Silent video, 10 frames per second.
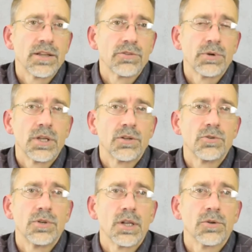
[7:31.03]

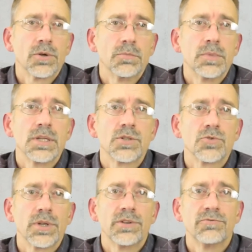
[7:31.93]
$300
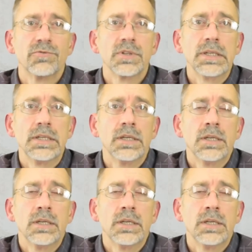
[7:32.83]
administrative fee